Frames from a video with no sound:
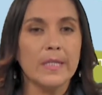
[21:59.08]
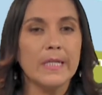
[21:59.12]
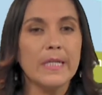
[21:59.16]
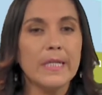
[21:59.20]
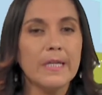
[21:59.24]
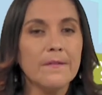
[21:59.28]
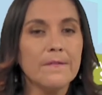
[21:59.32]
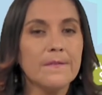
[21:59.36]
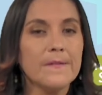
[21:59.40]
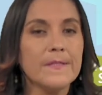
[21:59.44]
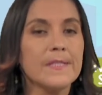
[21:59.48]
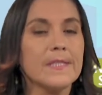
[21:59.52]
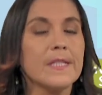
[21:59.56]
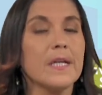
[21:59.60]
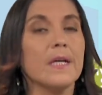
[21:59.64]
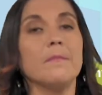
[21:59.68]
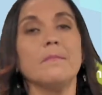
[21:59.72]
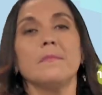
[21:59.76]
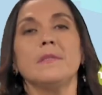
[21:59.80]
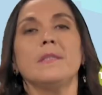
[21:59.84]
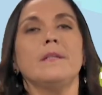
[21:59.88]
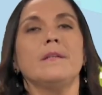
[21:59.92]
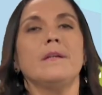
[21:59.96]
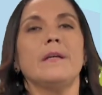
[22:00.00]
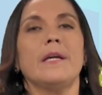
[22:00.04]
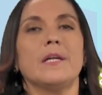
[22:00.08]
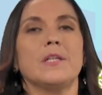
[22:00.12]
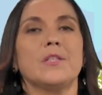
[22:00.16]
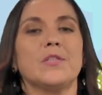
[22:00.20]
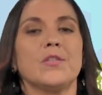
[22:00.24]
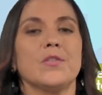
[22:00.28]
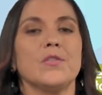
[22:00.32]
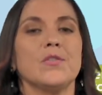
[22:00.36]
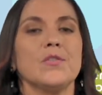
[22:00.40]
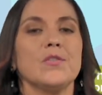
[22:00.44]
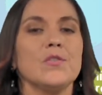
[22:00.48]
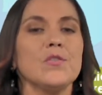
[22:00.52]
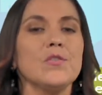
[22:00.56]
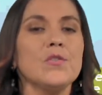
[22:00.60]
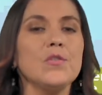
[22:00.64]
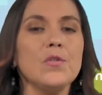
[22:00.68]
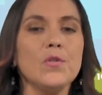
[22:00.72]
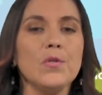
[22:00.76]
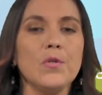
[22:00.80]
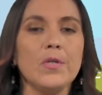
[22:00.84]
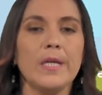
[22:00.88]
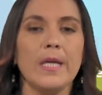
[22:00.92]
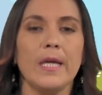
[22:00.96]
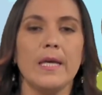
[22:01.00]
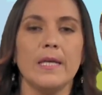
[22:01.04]
give some directions
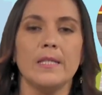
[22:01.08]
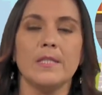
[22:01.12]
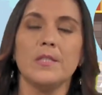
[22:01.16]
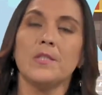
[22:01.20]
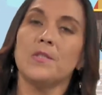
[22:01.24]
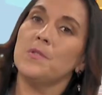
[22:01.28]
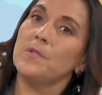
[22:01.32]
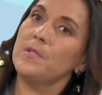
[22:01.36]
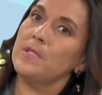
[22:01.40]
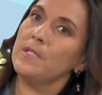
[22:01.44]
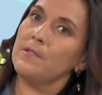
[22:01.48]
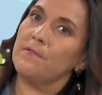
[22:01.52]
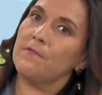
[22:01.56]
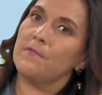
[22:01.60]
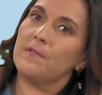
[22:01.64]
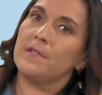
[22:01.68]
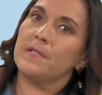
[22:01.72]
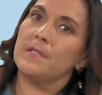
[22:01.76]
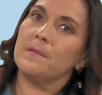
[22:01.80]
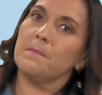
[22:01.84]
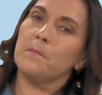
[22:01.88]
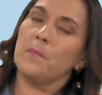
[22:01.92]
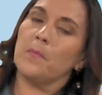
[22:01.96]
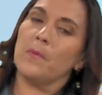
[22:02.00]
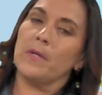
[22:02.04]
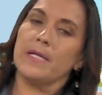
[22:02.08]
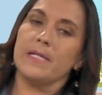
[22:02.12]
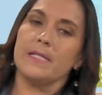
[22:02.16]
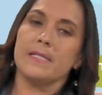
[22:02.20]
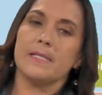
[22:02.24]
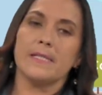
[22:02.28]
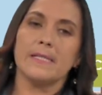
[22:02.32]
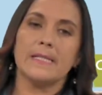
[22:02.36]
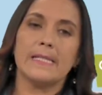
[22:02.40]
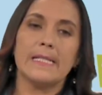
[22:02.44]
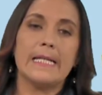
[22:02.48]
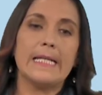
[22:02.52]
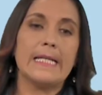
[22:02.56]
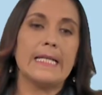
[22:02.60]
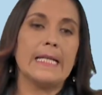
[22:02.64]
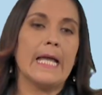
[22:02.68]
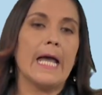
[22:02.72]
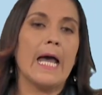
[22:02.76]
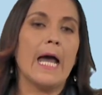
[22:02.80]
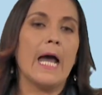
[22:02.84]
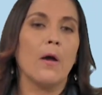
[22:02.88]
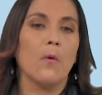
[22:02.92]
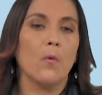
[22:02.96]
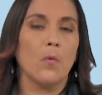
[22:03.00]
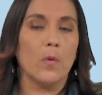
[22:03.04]
to get to different places in
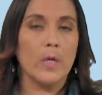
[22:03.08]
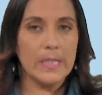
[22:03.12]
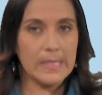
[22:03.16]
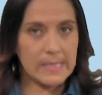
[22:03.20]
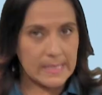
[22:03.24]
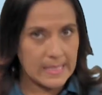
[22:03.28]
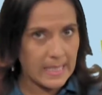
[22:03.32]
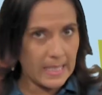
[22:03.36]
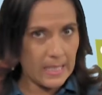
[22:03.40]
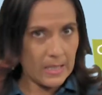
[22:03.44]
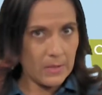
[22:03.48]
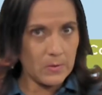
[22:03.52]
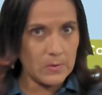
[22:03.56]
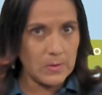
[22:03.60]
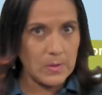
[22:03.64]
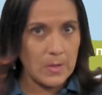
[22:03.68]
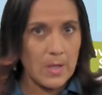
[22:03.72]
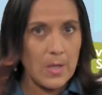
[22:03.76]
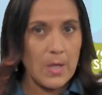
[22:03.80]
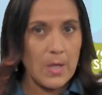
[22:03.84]
our town.